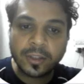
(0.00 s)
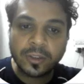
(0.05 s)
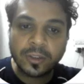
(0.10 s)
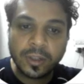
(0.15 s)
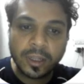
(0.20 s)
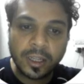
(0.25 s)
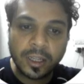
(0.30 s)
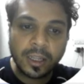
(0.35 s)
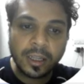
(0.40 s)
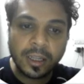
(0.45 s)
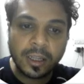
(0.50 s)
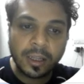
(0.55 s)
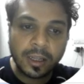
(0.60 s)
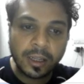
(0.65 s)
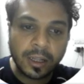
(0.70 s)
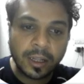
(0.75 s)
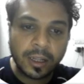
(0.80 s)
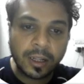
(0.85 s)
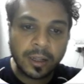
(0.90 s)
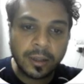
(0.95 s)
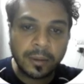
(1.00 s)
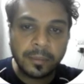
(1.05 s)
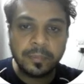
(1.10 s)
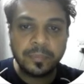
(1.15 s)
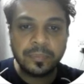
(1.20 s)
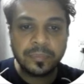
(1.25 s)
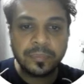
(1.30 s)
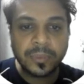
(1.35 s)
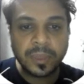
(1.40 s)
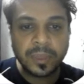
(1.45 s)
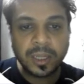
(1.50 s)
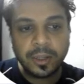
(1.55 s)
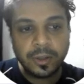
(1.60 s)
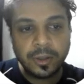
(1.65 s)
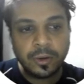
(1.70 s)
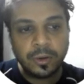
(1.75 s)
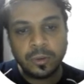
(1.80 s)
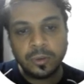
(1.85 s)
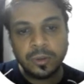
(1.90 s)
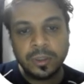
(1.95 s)
actually
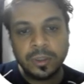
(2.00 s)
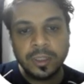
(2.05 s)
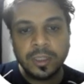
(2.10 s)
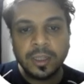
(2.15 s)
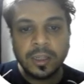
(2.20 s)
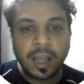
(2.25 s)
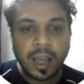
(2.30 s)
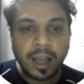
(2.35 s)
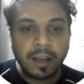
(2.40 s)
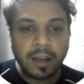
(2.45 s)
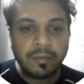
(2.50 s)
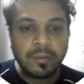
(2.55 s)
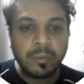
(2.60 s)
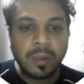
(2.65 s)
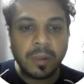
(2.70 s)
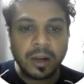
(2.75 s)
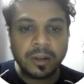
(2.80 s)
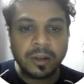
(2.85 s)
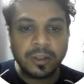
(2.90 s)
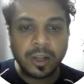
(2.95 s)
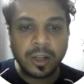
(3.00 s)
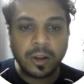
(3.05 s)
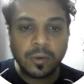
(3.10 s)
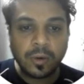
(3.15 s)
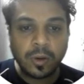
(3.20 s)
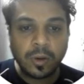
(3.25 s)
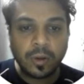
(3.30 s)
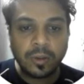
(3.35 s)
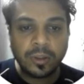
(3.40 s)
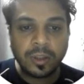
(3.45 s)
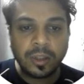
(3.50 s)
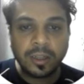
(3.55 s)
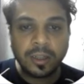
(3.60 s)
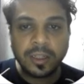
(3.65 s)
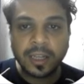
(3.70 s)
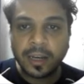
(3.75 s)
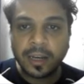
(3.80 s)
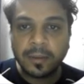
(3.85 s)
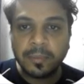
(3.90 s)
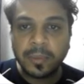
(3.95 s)
you know have a markdown on the
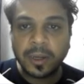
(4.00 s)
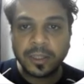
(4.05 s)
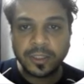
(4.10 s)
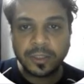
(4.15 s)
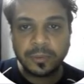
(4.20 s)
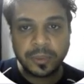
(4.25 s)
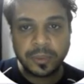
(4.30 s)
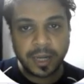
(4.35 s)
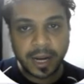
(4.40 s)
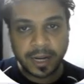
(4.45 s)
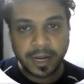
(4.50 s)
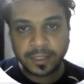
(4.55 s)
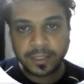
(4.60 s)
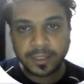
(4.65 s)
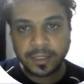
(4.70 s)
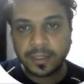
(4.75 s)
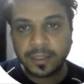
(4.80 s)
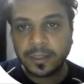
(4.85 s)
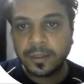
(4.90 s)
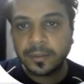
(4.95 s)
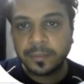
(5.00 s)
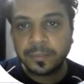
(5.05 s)
daily budget per ad set.